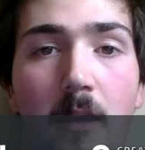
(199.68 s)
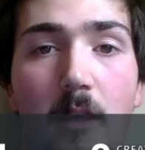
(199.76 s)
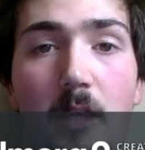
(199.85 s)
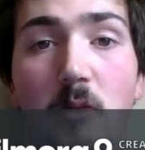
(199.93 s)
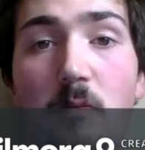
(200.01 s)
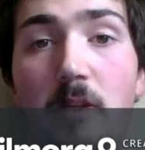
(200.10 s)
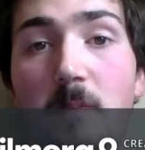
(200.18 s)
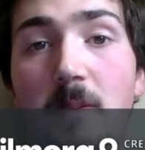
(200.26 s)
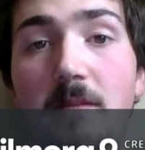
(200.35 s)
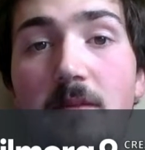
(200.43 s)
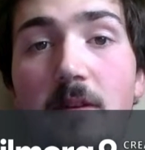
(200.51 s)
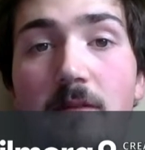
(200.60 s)
each with a
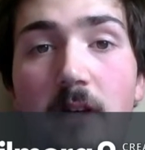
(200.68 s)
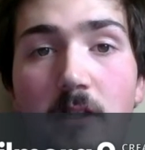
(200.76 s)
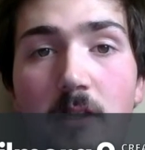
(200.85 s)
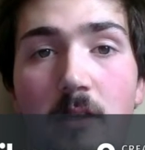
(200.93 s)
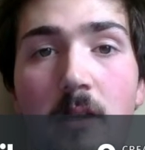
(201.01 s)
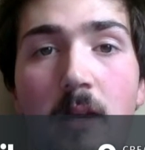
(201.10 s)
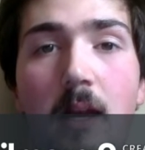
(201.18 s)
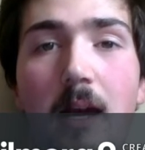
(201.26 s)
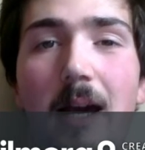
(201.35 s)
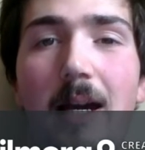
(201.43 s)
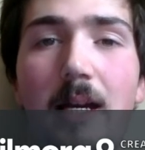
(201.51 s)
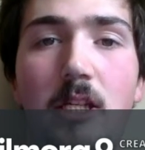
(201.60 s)
specific function.
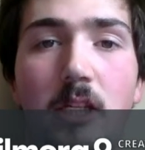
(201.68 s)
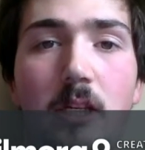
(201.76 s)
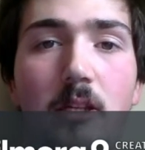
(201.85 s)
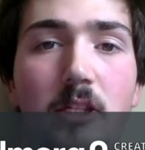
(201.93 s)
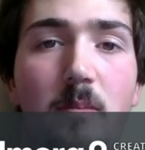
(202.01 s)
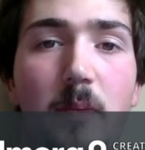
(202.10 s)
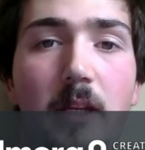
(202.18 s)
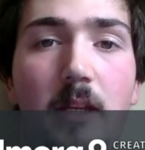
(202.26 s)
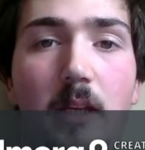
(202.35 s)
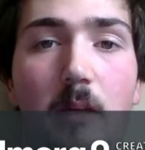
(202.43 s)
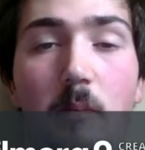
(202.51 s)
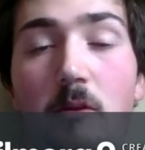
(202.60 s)
Ig just
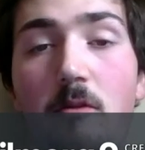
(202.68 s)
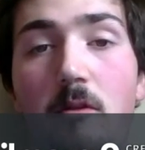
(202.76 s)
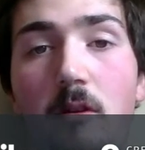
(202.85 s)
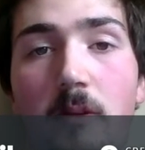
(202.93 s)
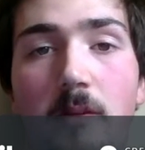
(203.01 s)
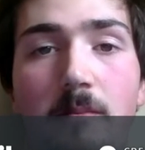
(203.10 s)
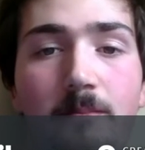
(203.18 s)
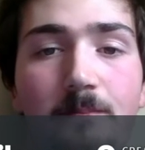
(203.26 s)
meaning immunoglobulin.